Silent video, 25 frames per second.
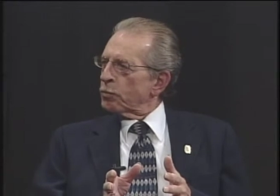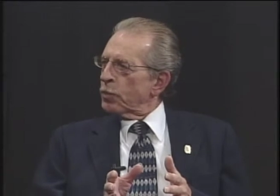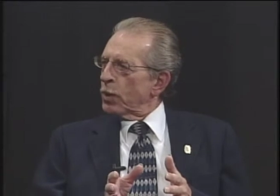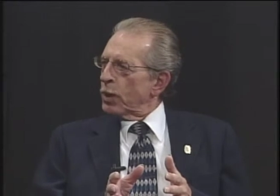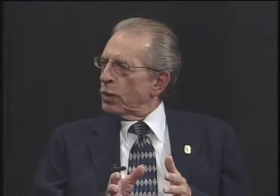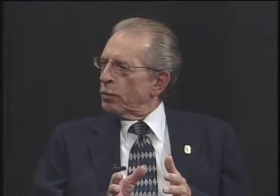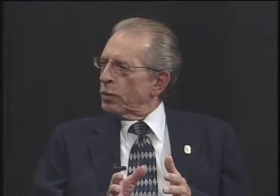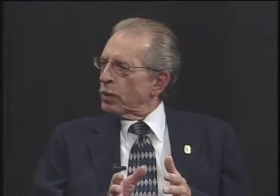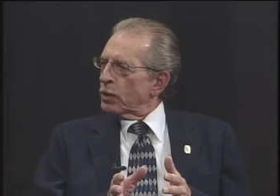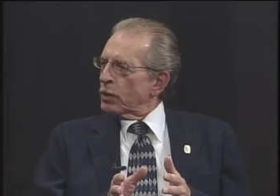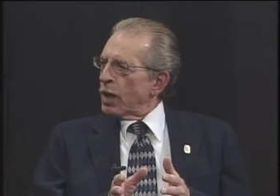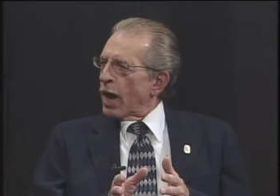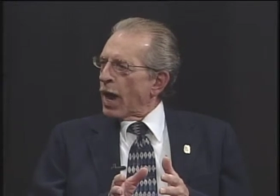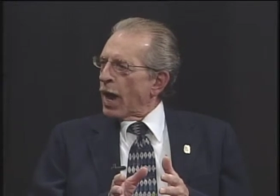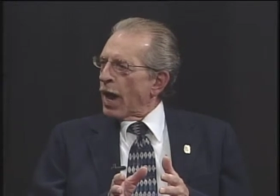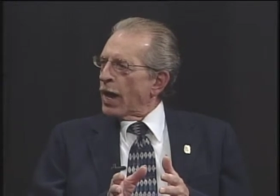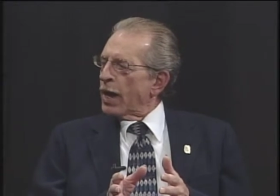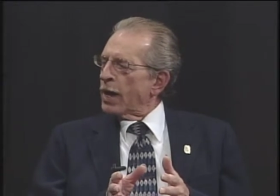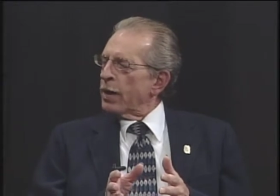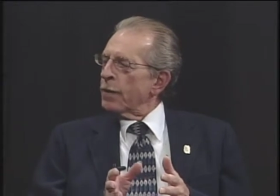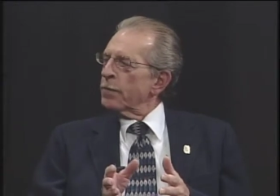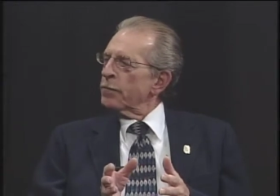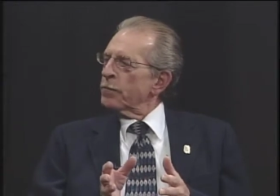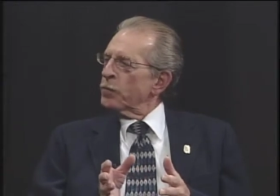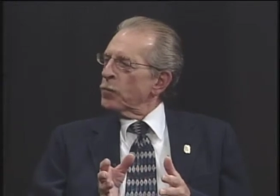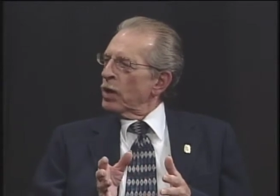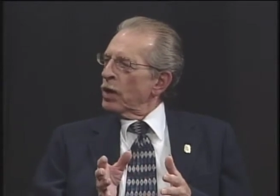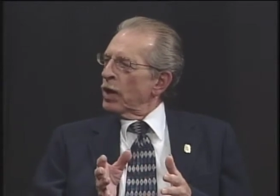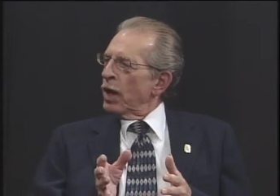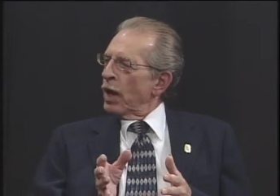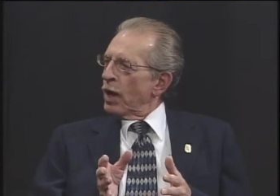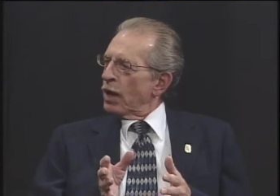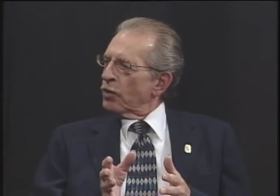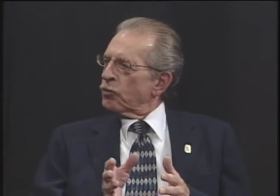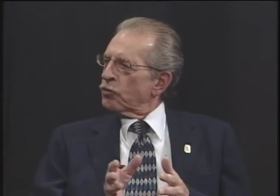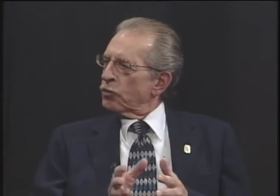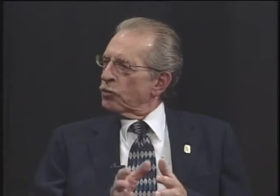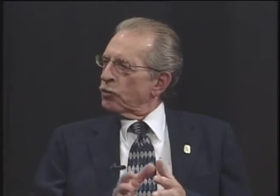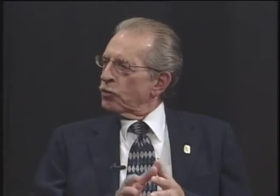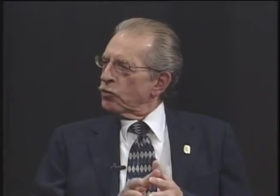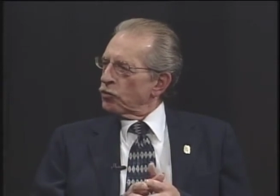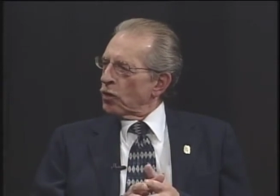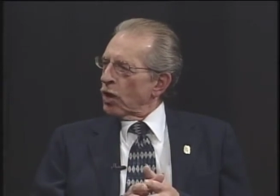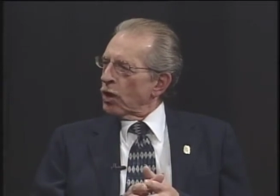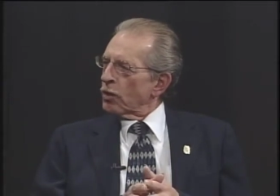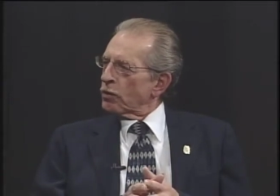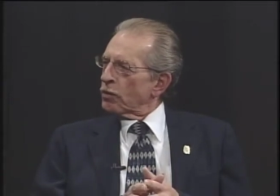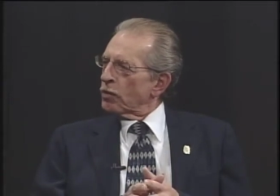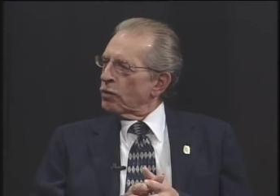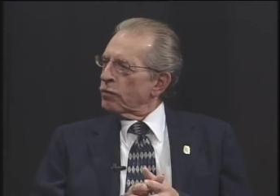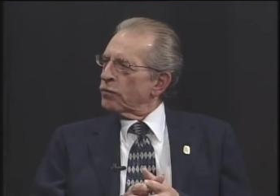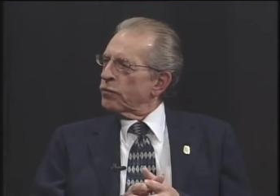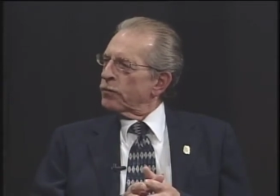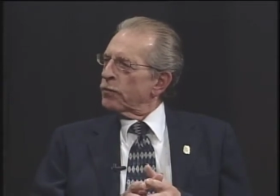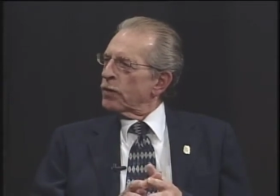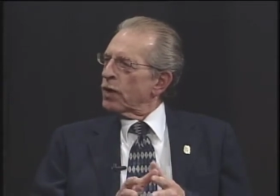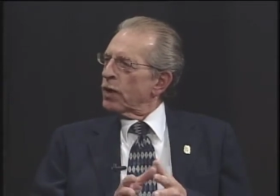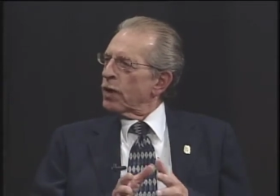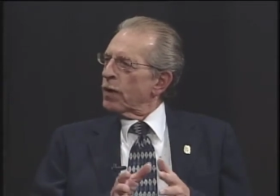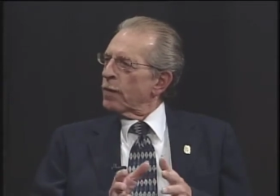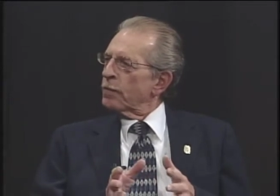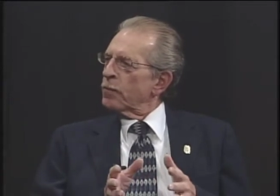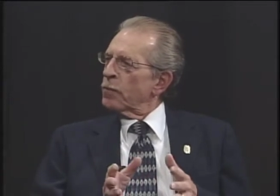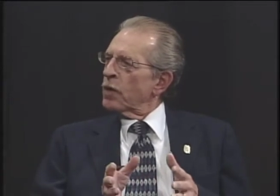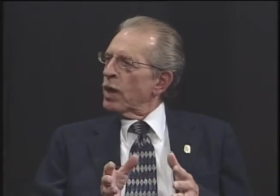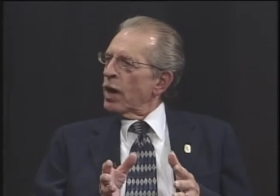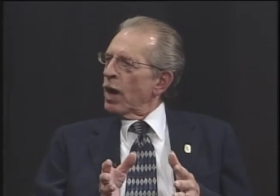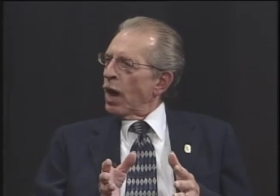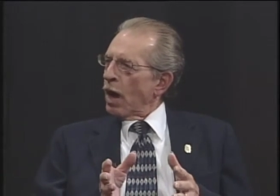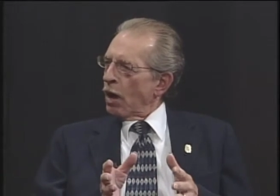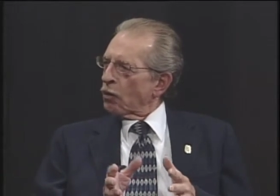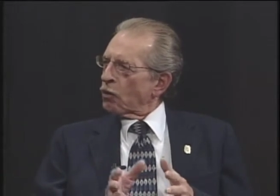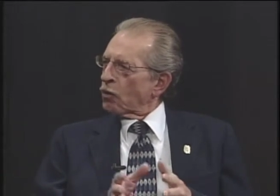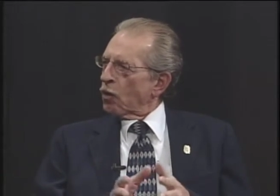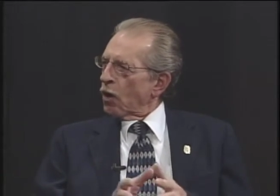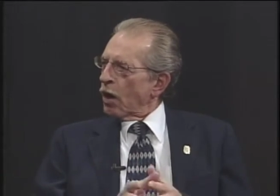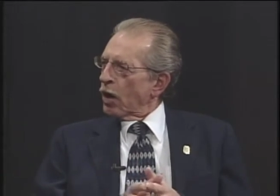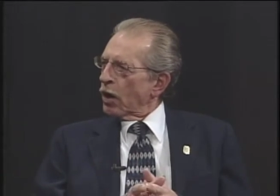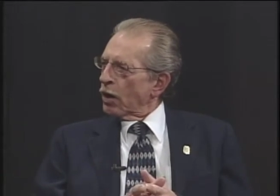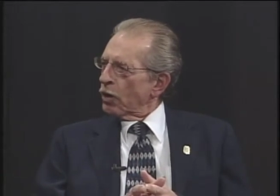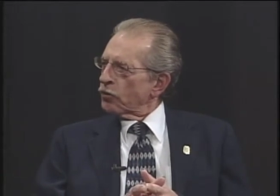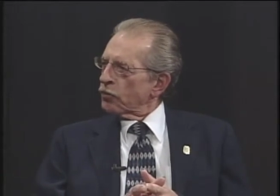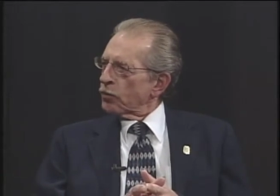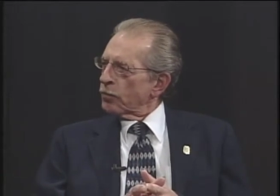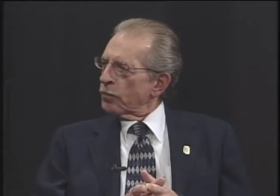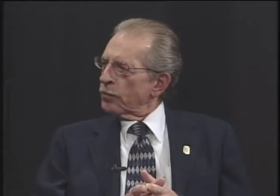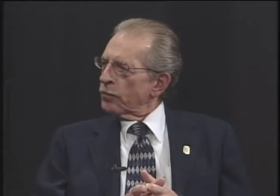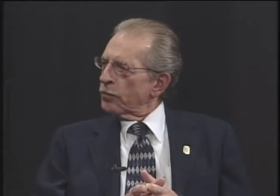people die as a result of alcoholism.